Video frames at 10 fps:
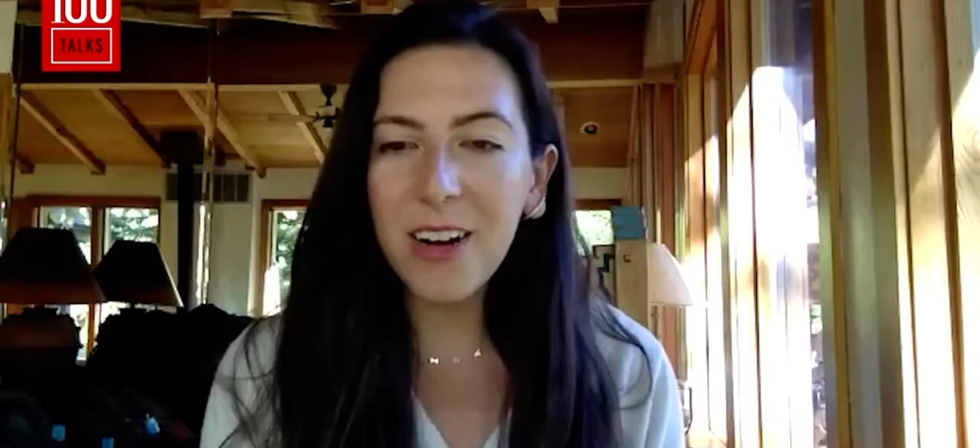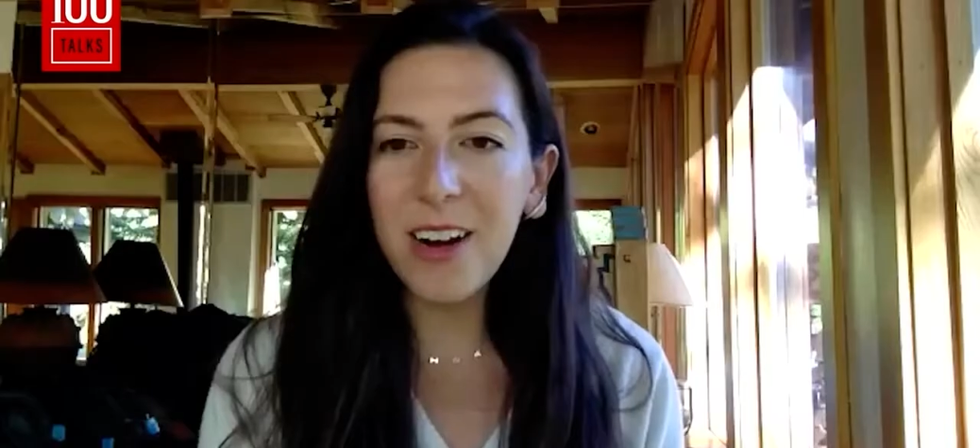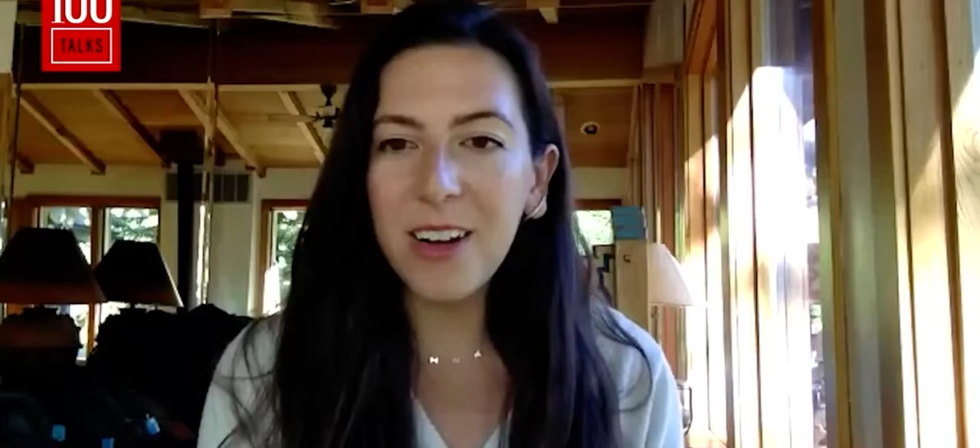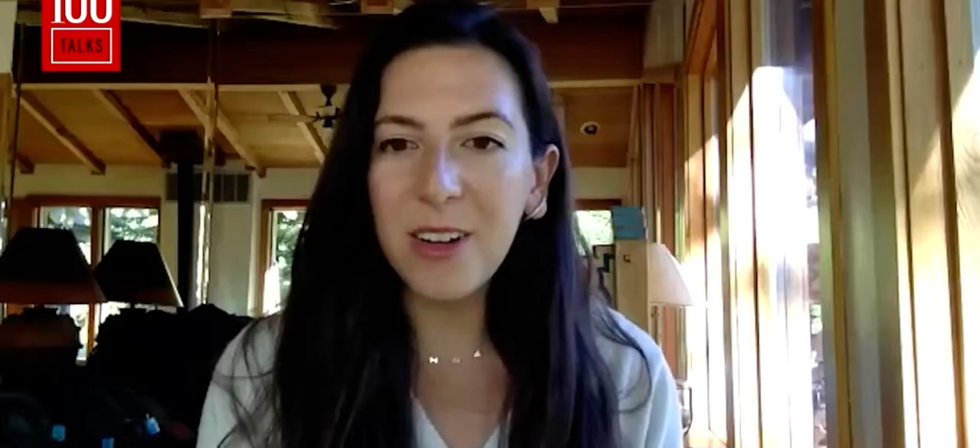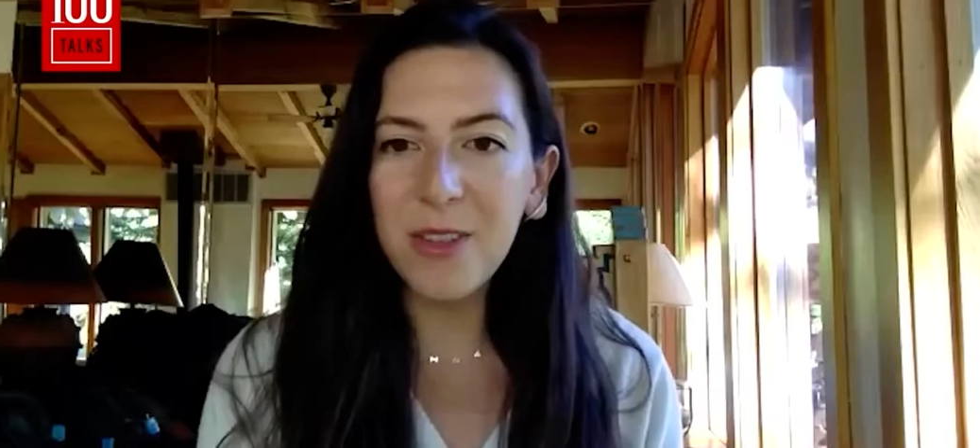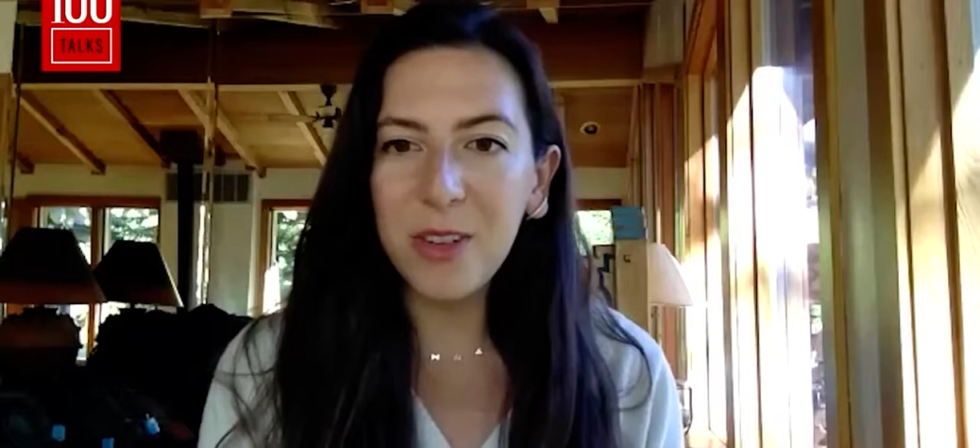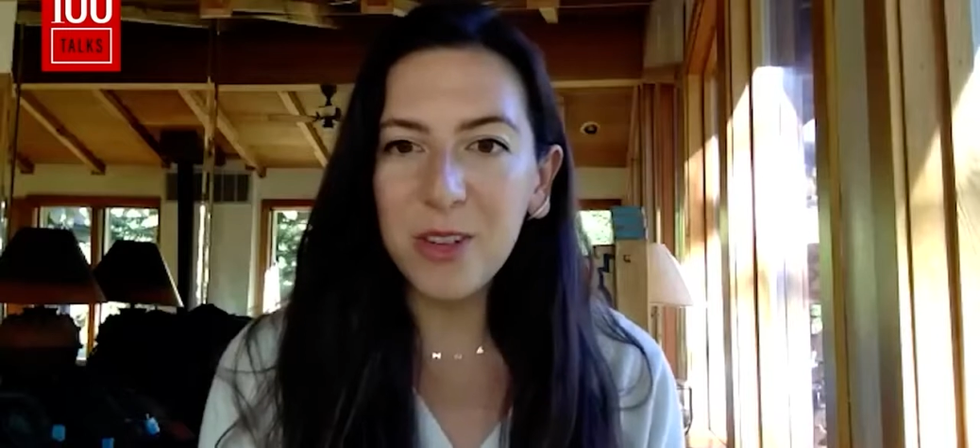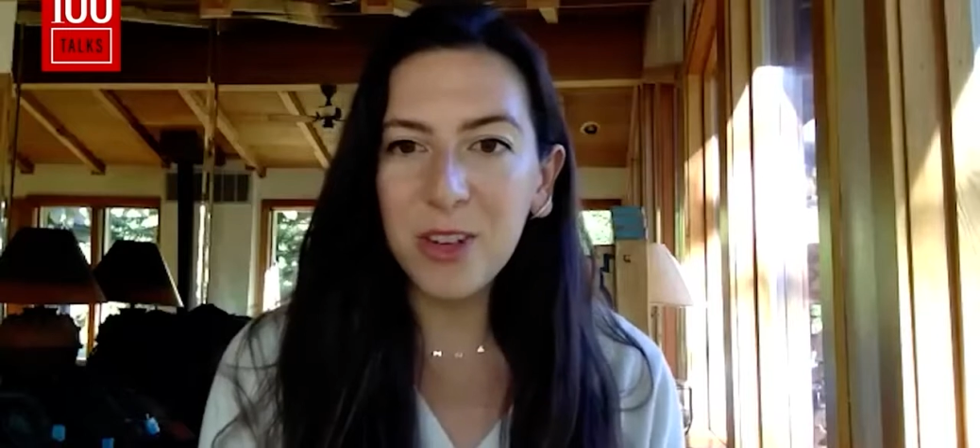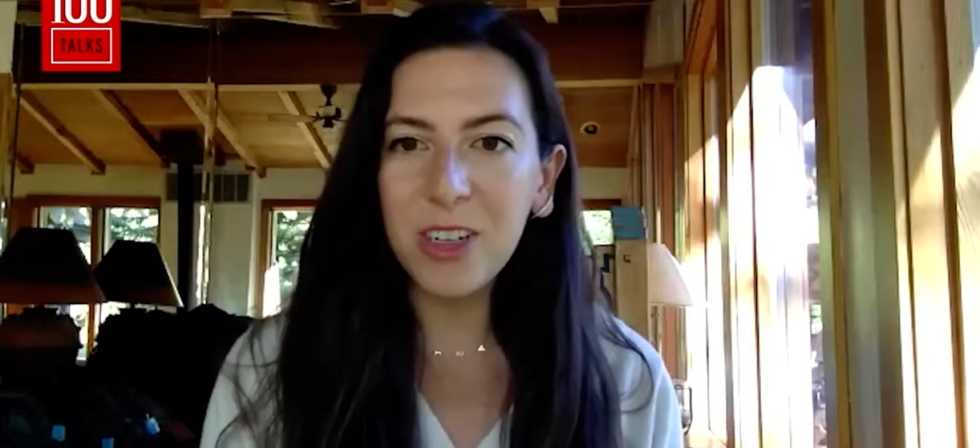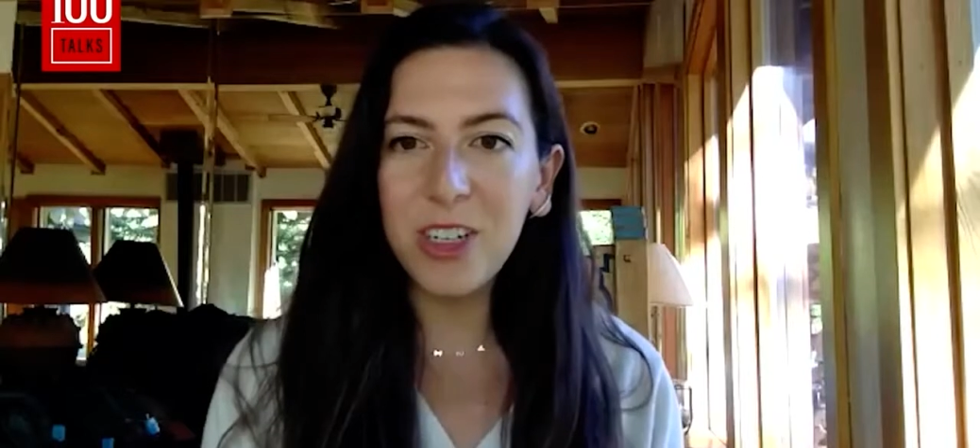and your
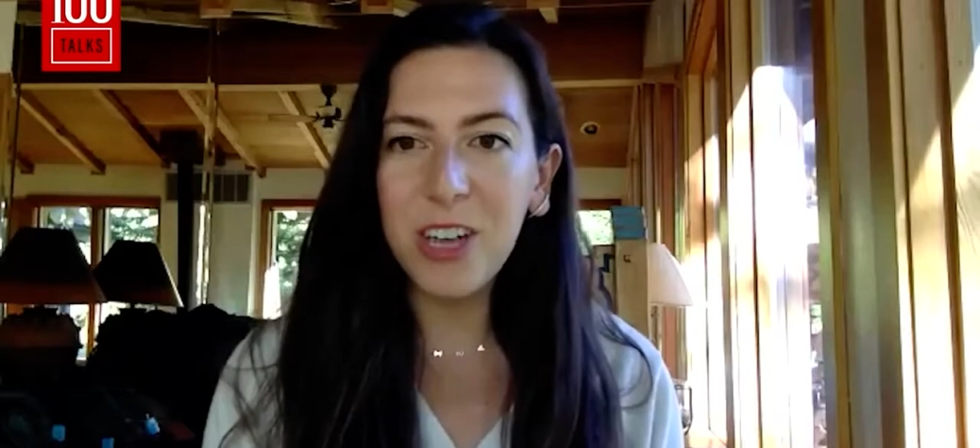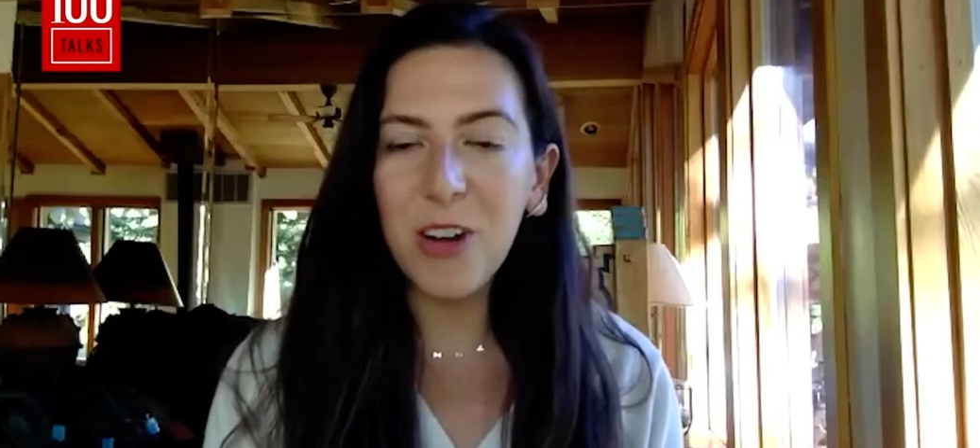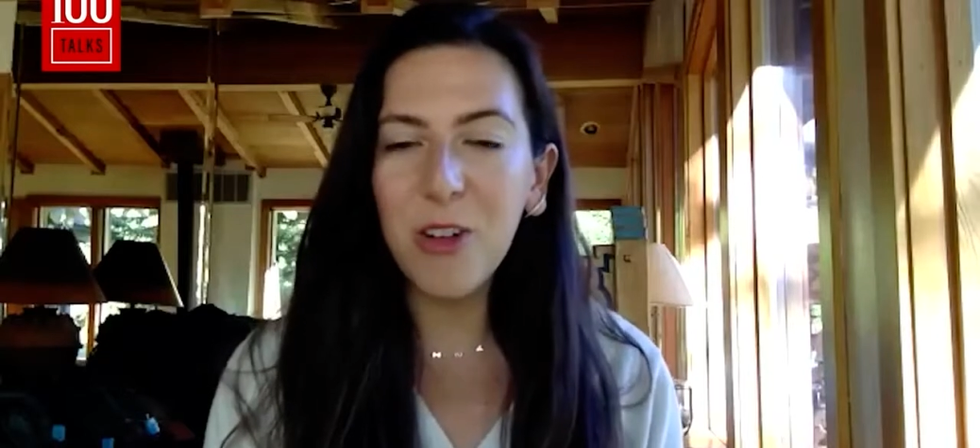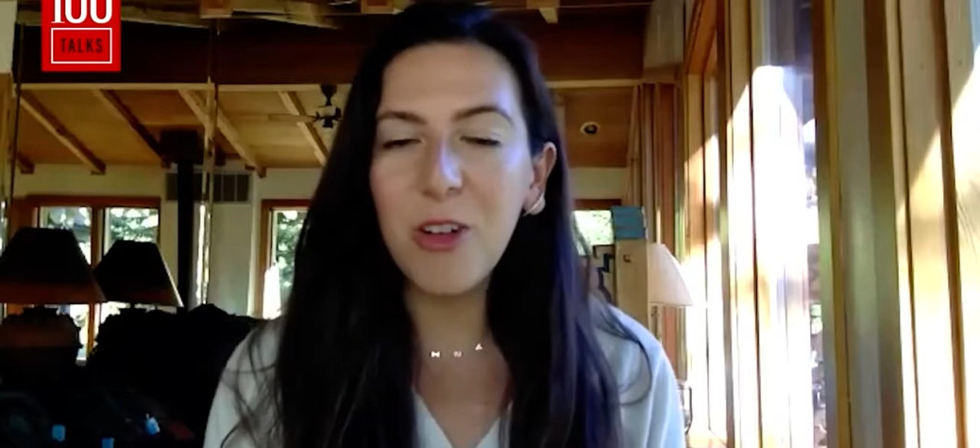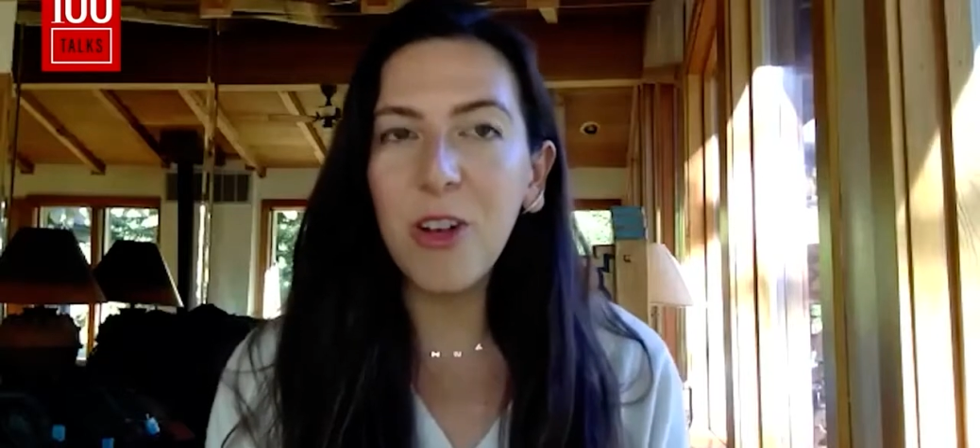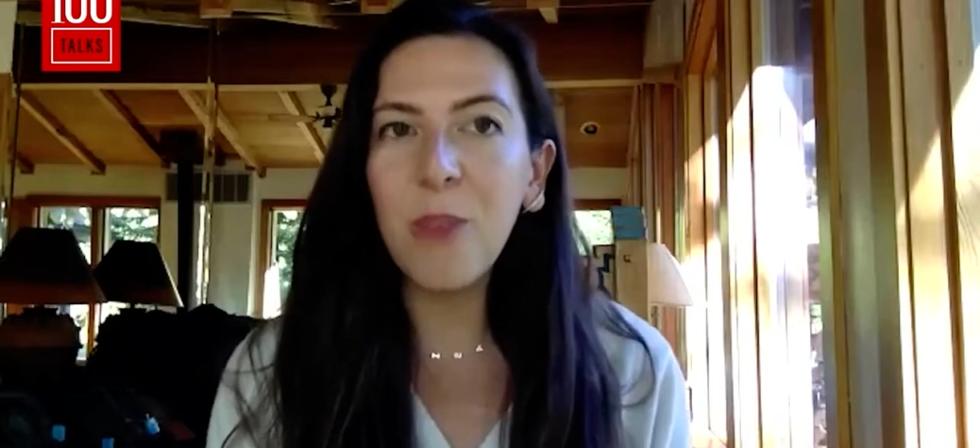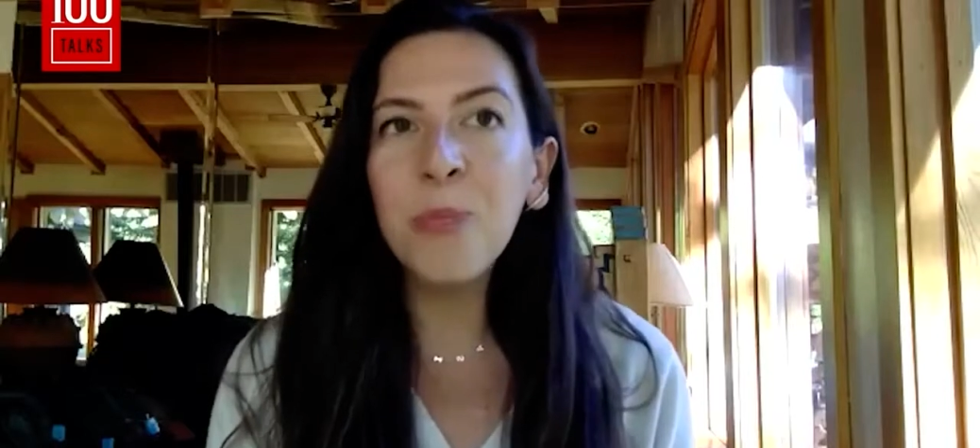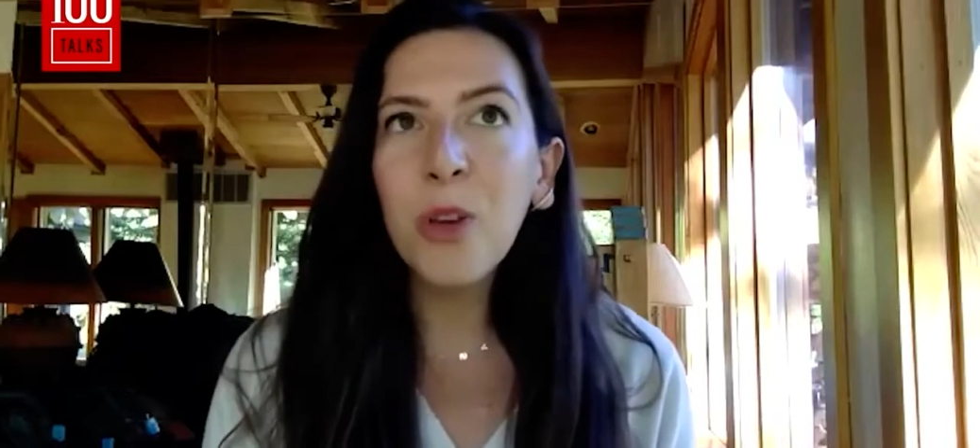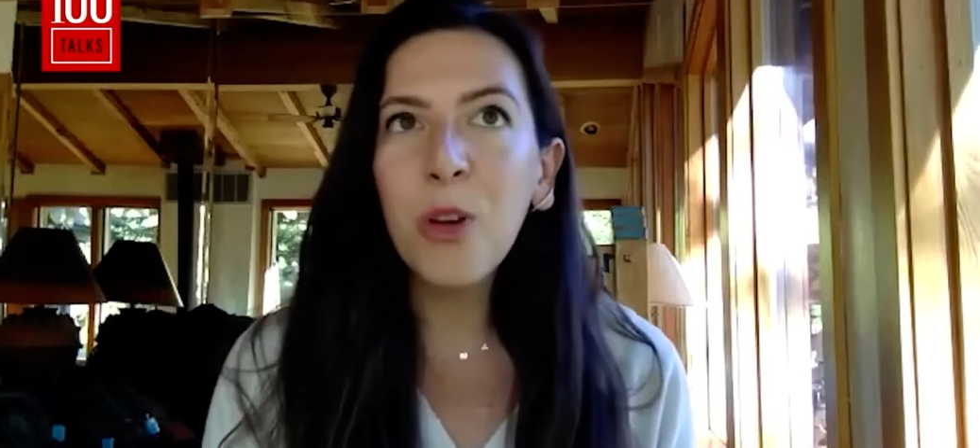future in general,